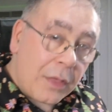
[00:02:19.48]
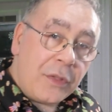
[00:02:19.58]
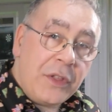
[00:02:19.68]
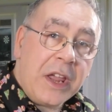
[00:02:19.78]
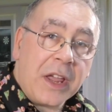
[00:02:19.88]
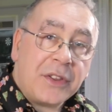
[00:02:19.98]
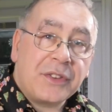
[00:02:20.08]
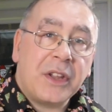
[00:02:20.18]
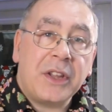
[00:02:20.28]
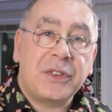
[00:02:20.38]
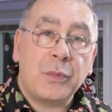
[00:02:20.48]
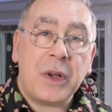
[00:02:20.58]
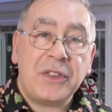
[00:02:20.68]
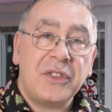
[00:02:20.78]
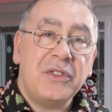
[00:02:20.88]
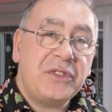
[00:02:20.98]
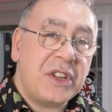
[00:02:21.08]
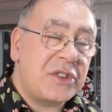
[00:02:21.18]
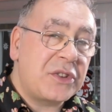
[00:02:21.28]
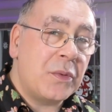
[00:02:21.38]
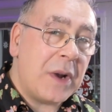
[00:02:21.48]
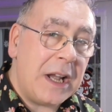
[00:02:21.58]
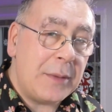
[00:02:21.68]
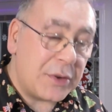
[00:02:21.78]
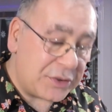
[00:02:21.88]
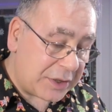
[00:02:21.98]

This is the Western Digital Elements,